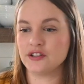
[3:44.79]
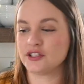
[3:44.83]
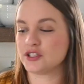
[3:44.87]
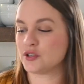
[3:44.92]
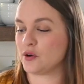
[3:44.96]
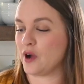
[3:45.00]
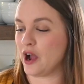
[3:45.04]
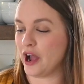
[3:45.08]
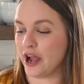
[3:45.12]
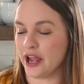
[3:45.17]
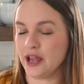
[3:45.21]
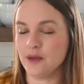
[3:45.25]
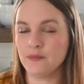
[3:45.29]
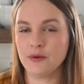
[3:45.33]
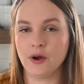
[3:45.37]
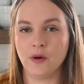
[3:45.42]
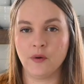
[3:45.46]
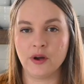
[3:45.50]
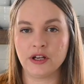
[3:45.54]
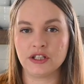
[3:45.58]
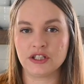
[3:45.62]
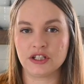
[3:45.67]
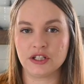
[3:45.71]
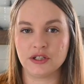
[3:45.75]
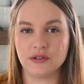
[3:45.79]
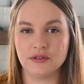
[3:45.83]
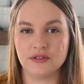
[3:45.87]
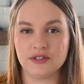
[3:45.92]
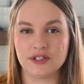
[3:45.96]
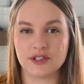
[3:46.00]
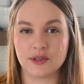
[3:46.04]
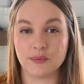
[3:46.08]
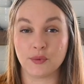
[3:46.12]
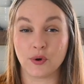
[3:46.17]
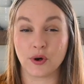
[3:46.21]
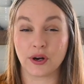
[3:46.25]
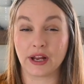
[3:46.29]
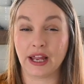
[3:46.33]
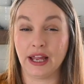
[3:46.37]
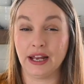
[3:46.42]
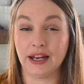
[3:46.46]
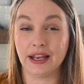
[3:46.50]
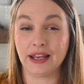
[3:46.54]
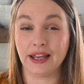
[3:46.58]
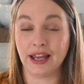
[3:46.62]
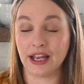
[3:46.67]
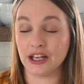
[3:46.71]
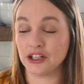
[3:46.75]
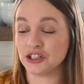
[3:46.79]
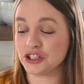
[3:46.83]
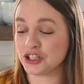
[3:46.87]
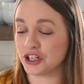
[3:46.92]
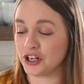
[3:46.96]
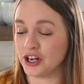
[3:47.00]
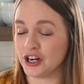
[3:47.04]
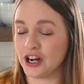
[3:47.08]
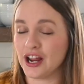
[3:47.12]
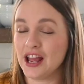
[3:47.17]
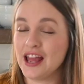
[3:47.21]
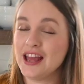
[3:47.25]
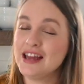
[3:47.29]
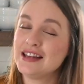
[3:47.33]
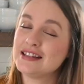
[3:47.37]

So I am going to use some organic cane sugar.